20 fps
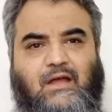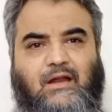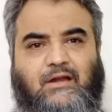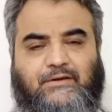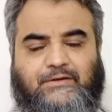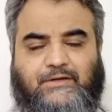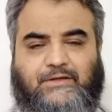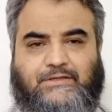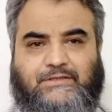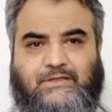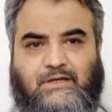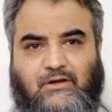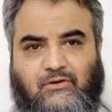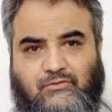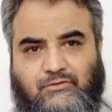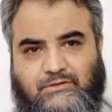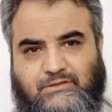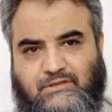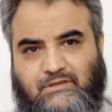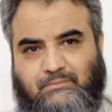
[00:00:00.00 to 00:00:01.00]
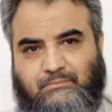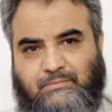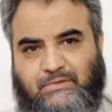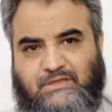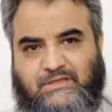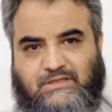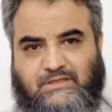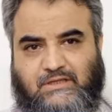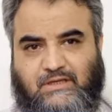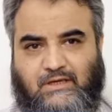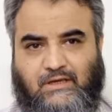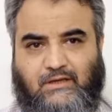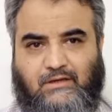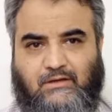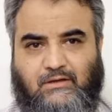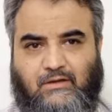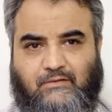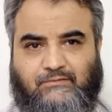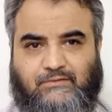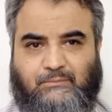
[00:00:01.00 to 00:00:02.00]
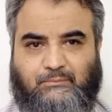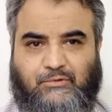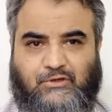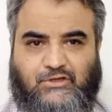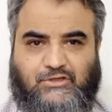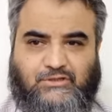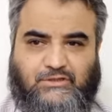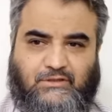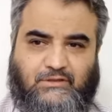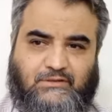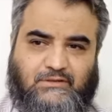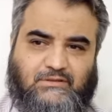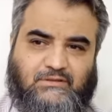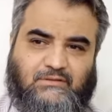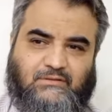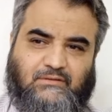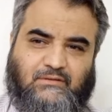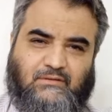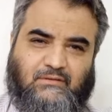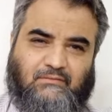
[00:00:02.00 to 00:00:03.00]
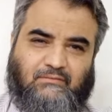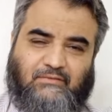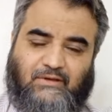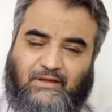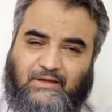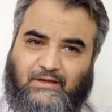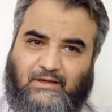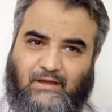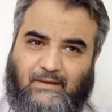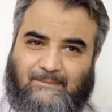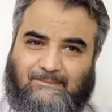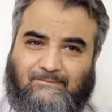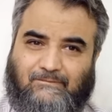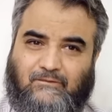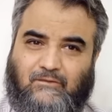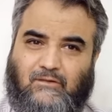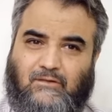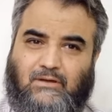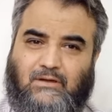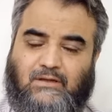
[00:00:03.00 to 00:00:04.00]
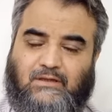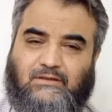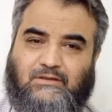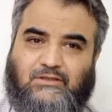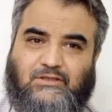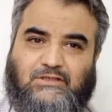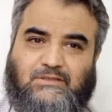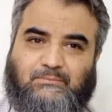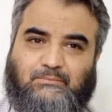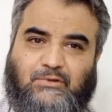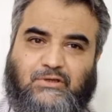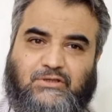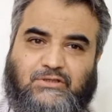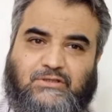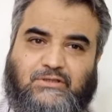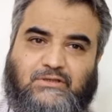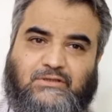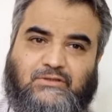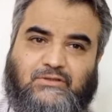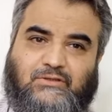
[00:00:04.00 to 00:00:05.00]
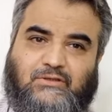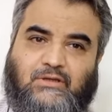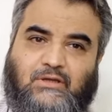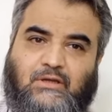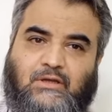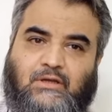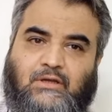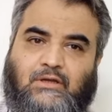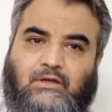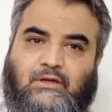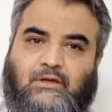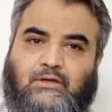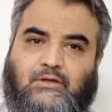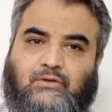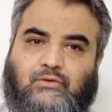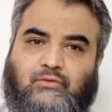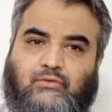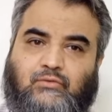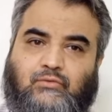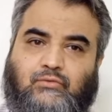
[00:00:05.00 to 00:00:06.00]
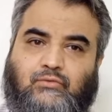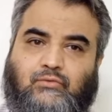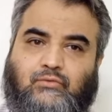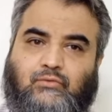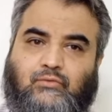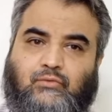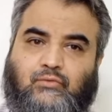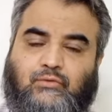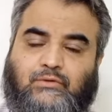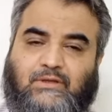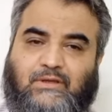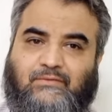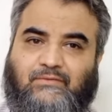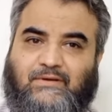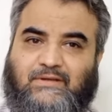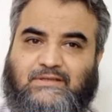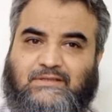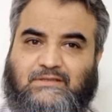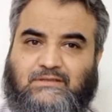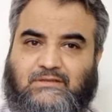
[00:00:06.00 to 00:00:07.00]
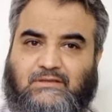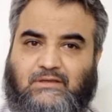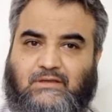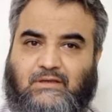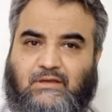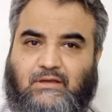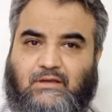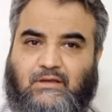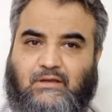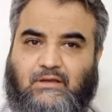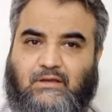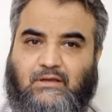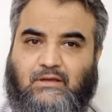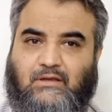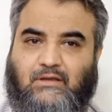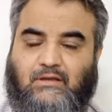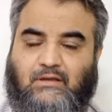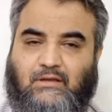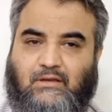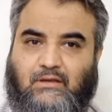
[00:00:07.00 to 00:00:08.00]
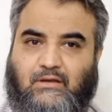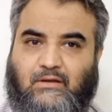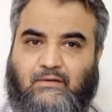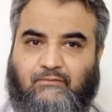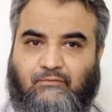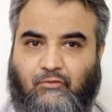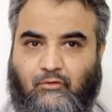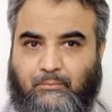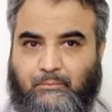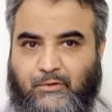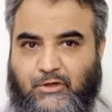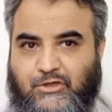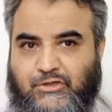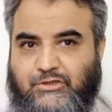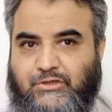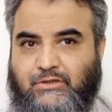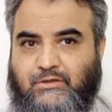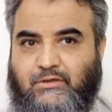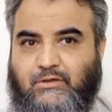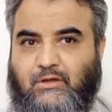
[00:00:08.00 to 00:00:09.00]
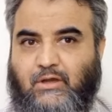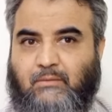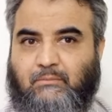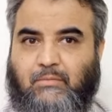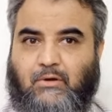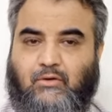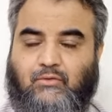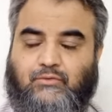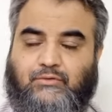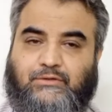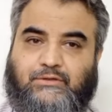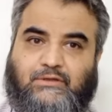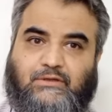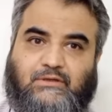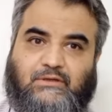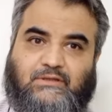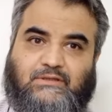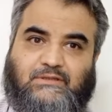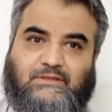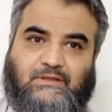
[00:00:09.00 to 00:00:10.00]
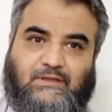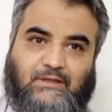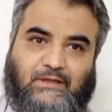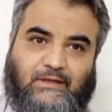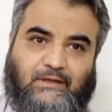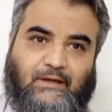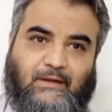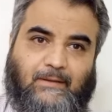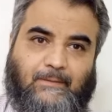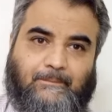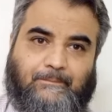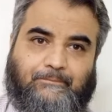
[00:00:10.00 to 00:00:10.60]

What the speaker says: ultrasounds, B scan of the patients, very helpful in these patients to give us information about sclera.